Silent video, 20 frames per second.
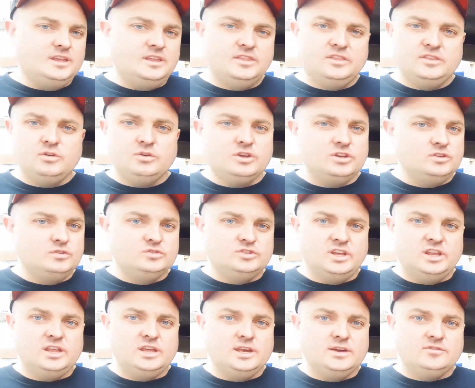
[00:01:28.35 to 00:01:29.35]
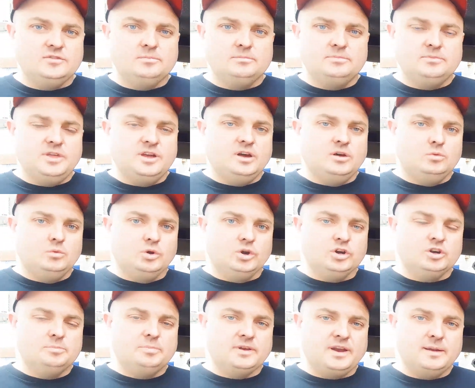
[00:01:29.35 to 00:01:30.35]
you can use any of them, they all
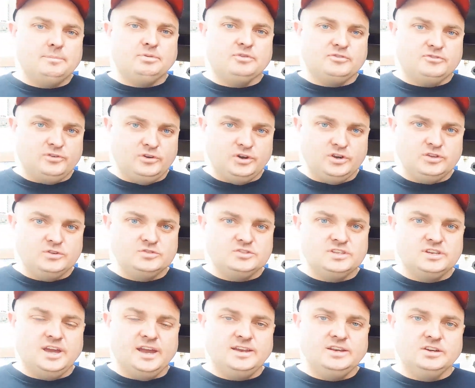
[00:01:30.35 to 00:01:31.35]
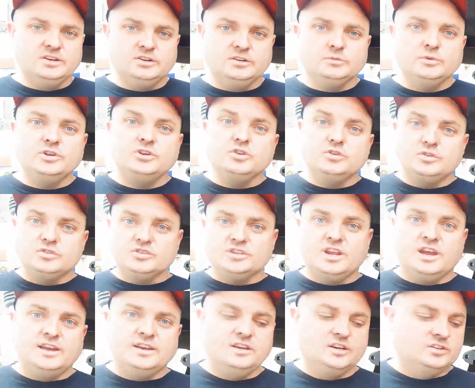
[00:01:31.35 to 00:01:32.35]
work, but I prefer to use the 900. When you do use a
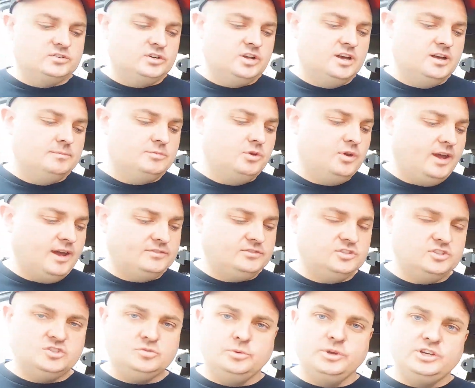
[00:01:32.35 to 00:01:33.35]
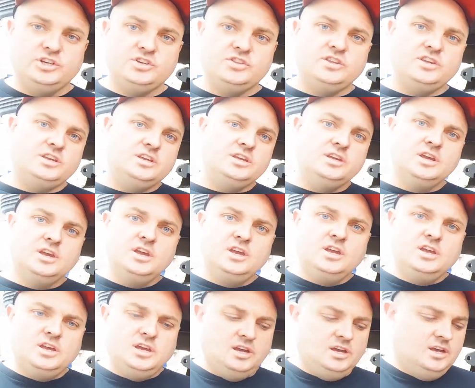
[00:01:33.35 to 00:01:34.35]
900 hub, you have to switch the
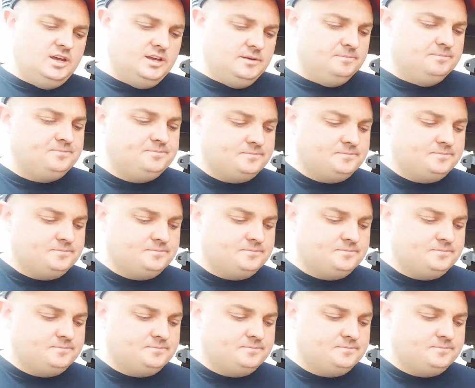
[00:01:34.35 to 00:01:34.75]
um,